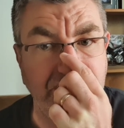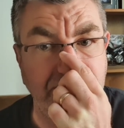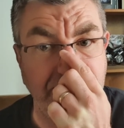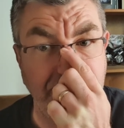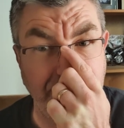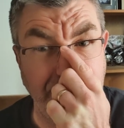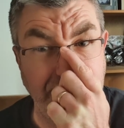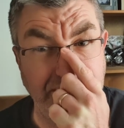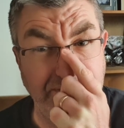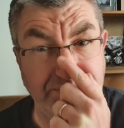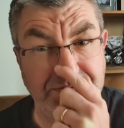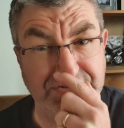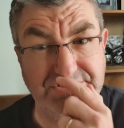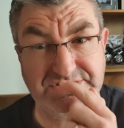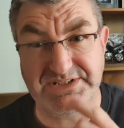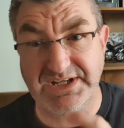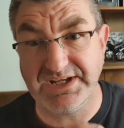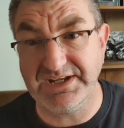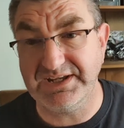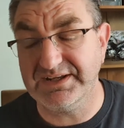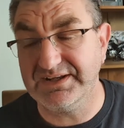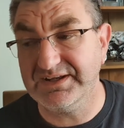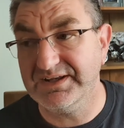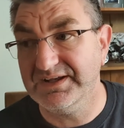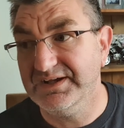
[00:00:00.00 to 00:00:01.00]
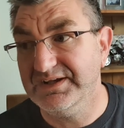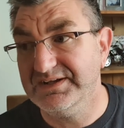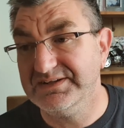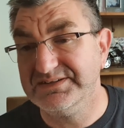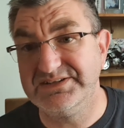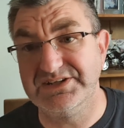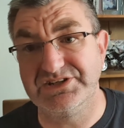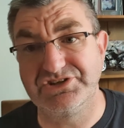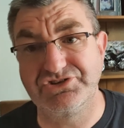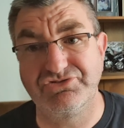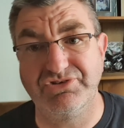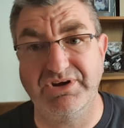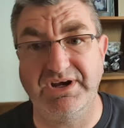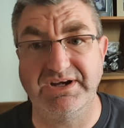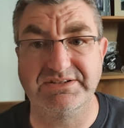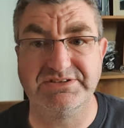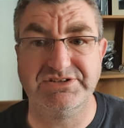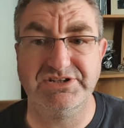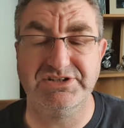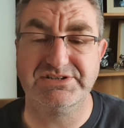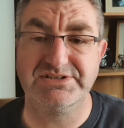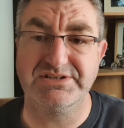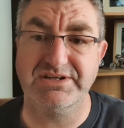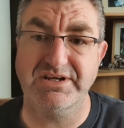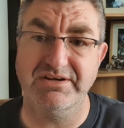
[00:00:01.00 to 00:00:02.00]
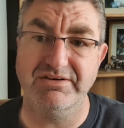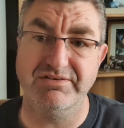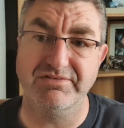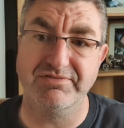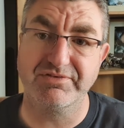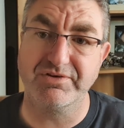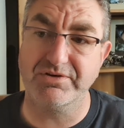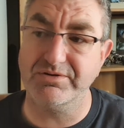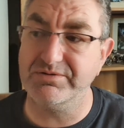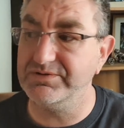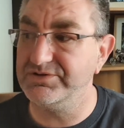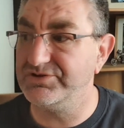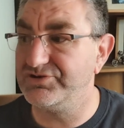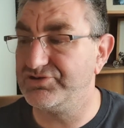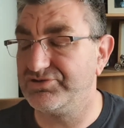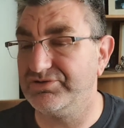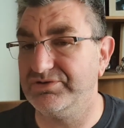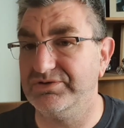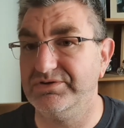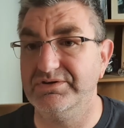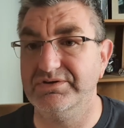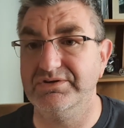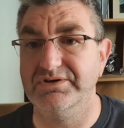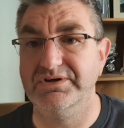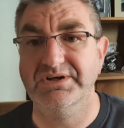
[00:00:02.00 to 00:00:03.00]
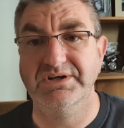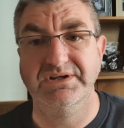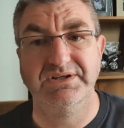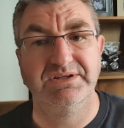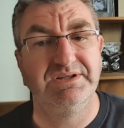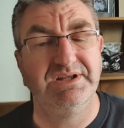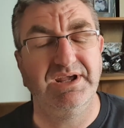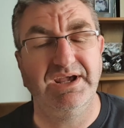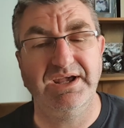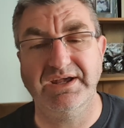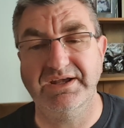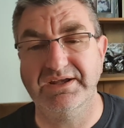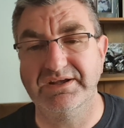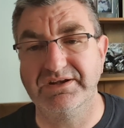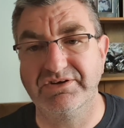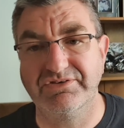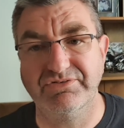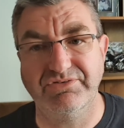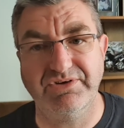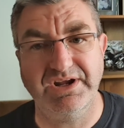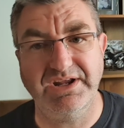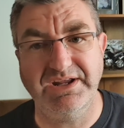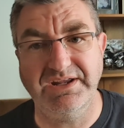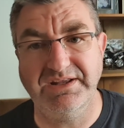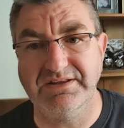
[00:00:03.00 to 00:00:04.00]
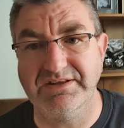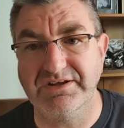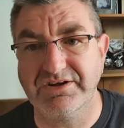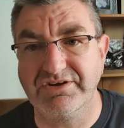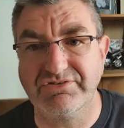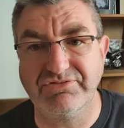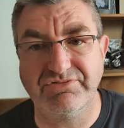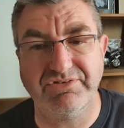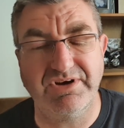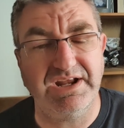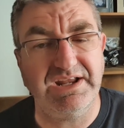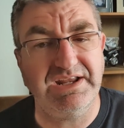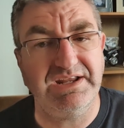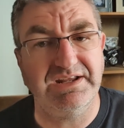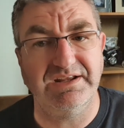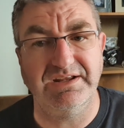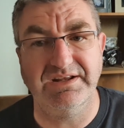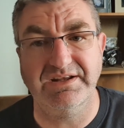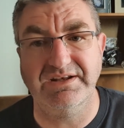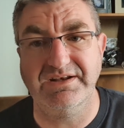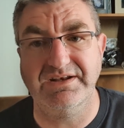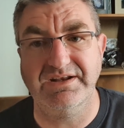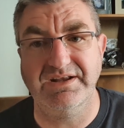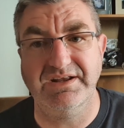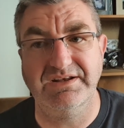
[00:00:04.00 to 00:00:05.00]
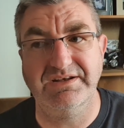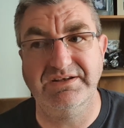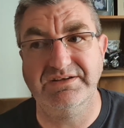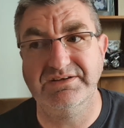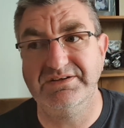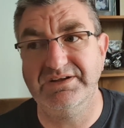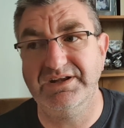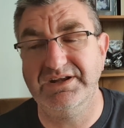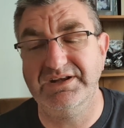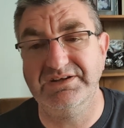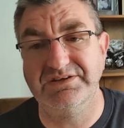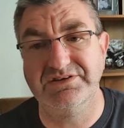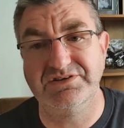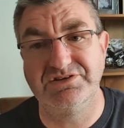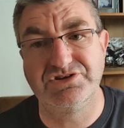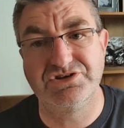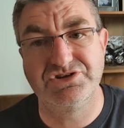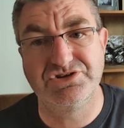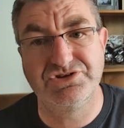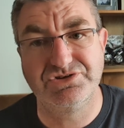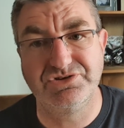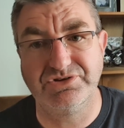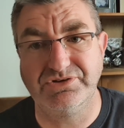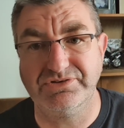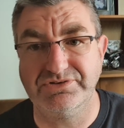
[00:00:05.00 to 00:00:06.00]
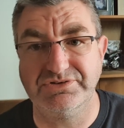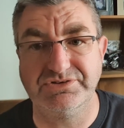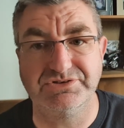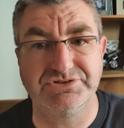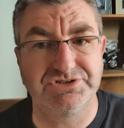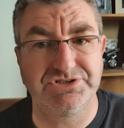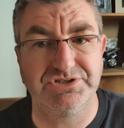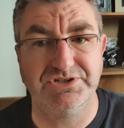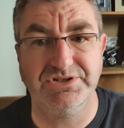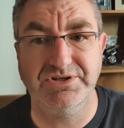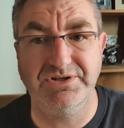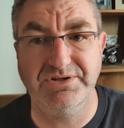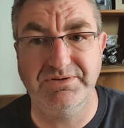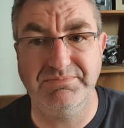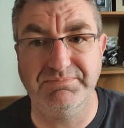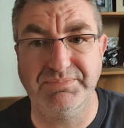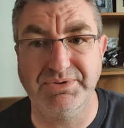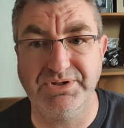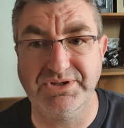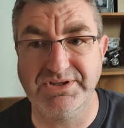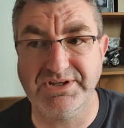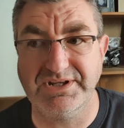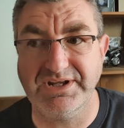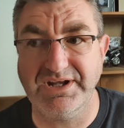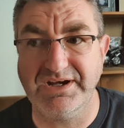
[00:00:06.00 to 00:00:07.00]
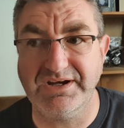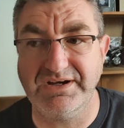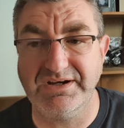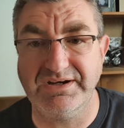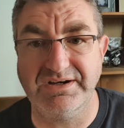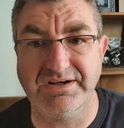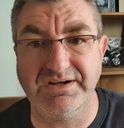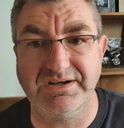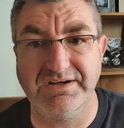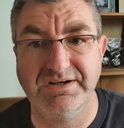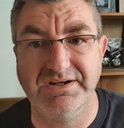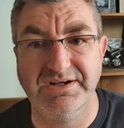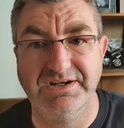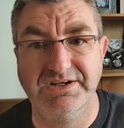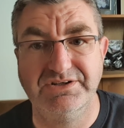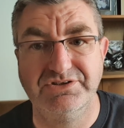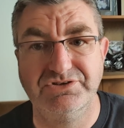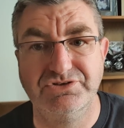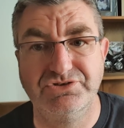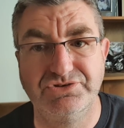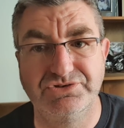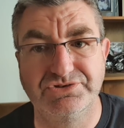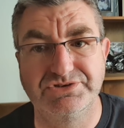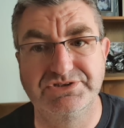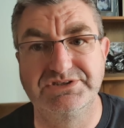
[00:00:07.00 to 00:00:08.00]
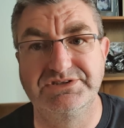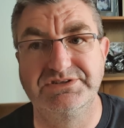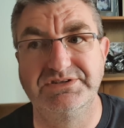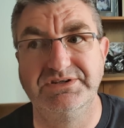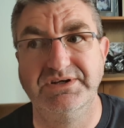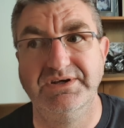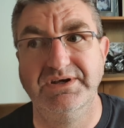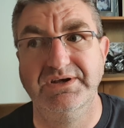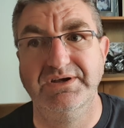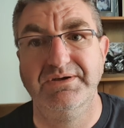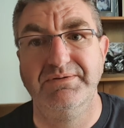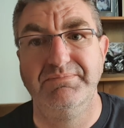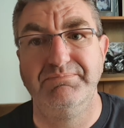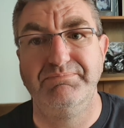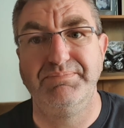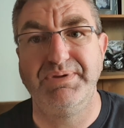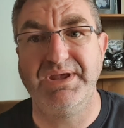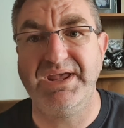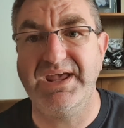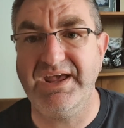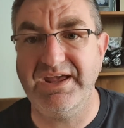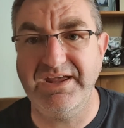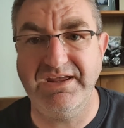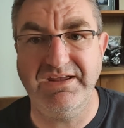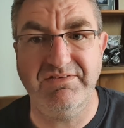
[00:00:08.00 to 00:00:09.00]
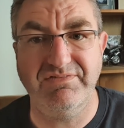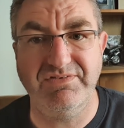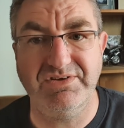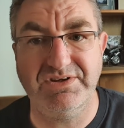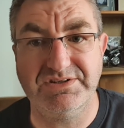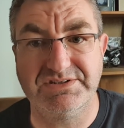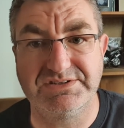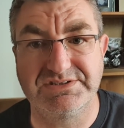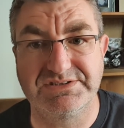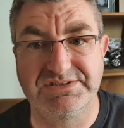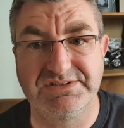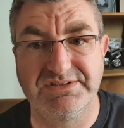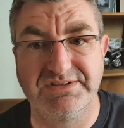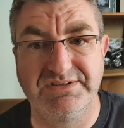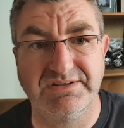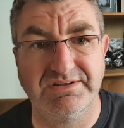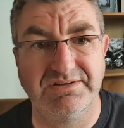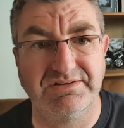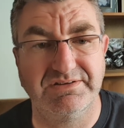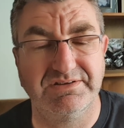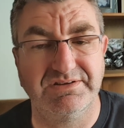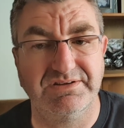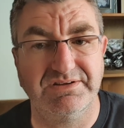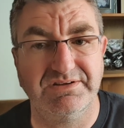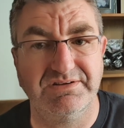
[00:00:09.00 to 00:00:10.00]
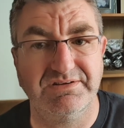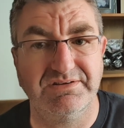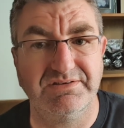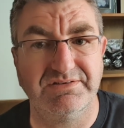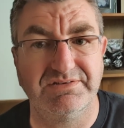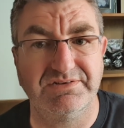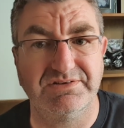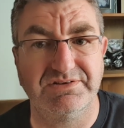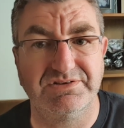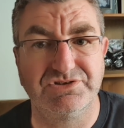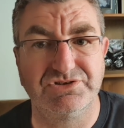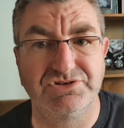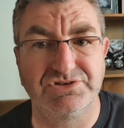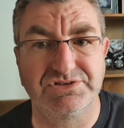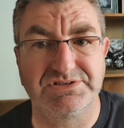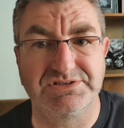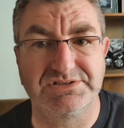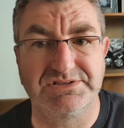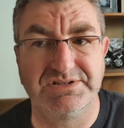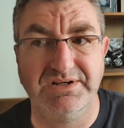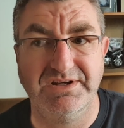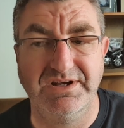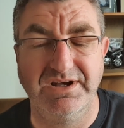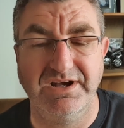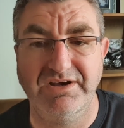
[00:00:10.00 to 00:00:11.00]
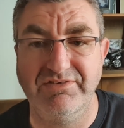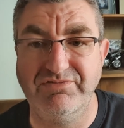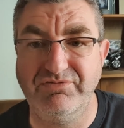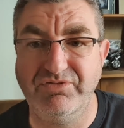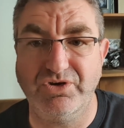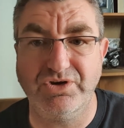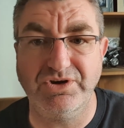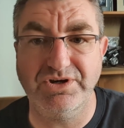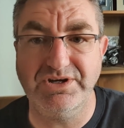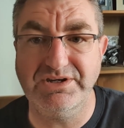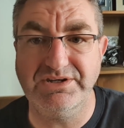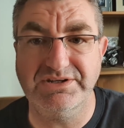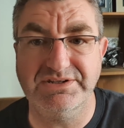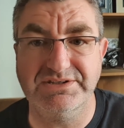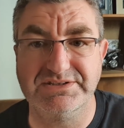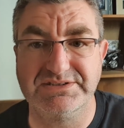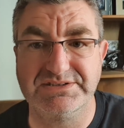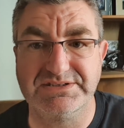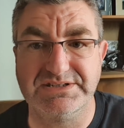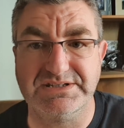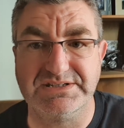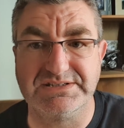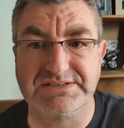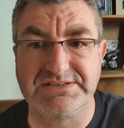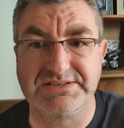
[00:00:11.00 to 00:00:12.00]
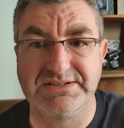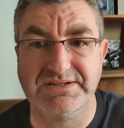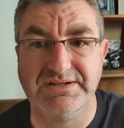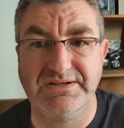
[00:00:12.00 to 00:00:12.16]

People say, distract yourself, go and draw. Yeah, great. They're great in short term, but they are just behaviours. They're just avoidances.